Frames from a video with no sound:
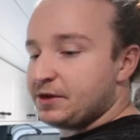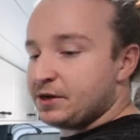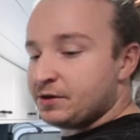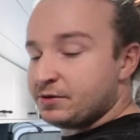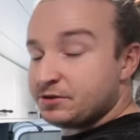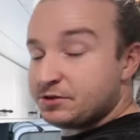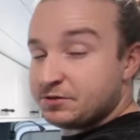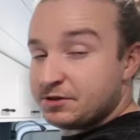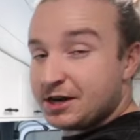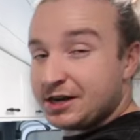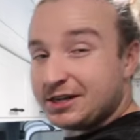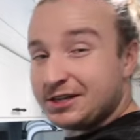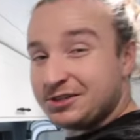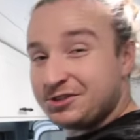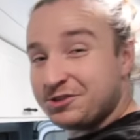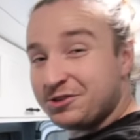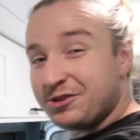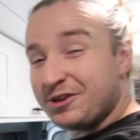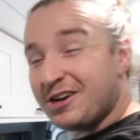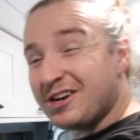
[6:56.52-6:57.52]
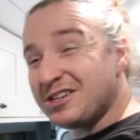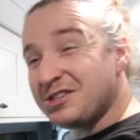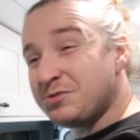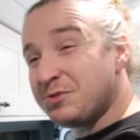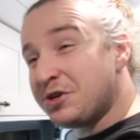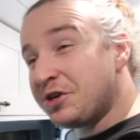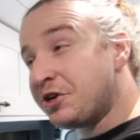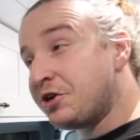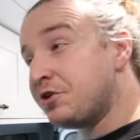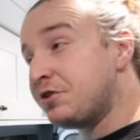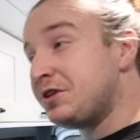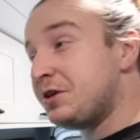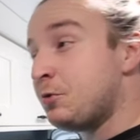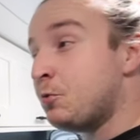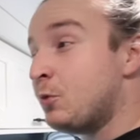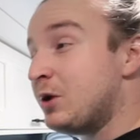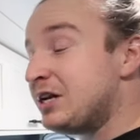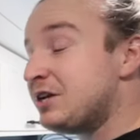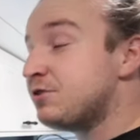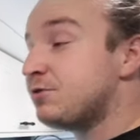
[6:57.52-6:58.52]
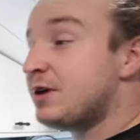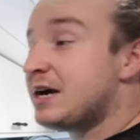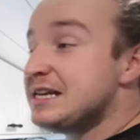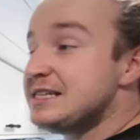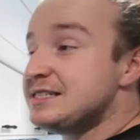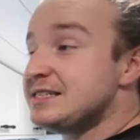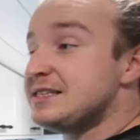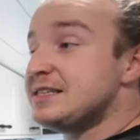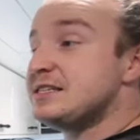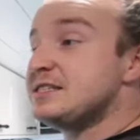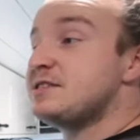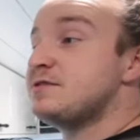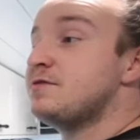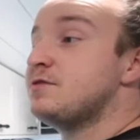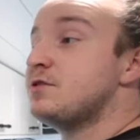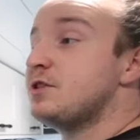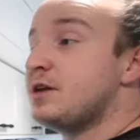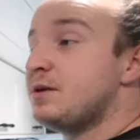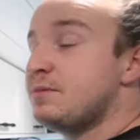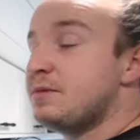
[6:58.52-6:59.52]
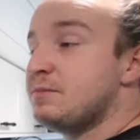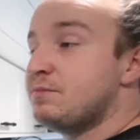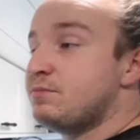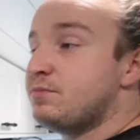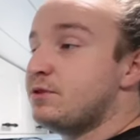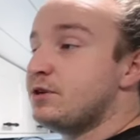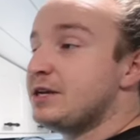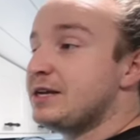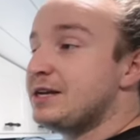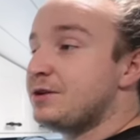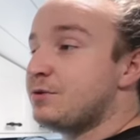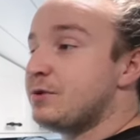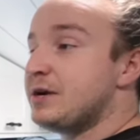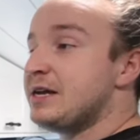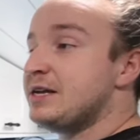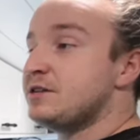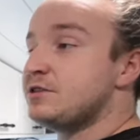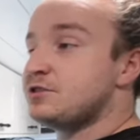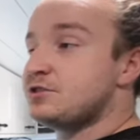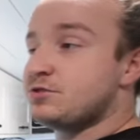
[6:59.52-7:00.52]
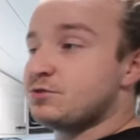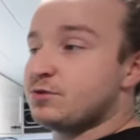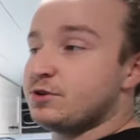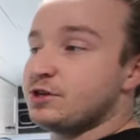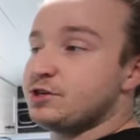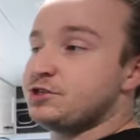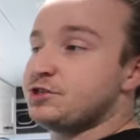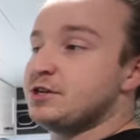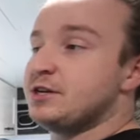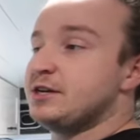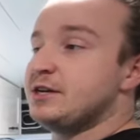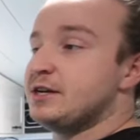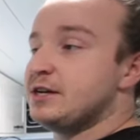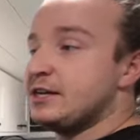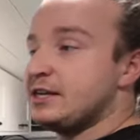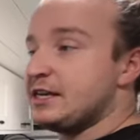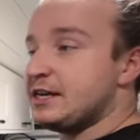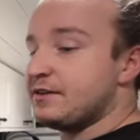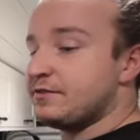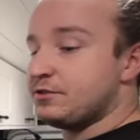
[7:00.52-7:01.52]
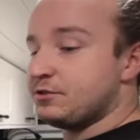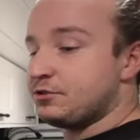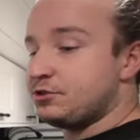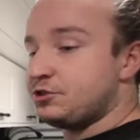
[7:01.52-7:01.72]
here, which I'm not going to turn on because we are currently winterizing this for them and putting it away in storage. You have their